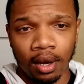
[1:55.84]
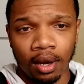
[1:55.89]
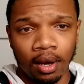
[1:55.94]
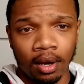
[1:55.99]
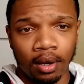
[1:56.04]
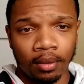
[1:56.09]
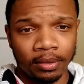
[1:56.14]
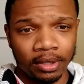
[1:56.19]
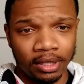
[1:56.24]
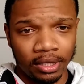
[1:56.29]

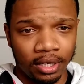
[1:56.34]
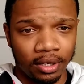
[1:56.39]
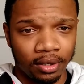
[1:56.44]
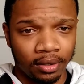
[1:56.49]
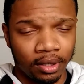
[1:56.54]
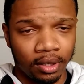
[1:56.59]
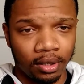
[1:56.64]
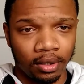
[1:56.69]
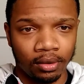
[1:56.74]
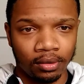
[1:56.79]

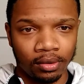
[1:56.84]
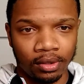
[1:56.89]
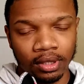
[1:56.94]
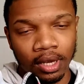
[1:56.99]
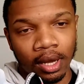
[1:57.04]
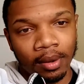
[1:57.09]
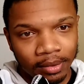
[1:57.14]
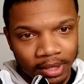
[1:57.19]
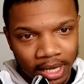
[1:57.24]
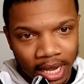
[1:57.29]
materials.
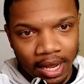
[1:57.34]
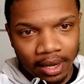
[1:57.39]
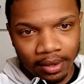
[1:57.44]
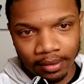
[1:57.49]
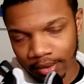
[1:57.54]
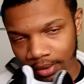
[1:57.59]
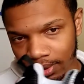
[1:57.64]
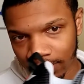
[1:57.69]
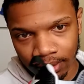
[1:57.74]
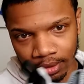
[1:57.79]

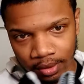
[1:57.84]
Sometimes,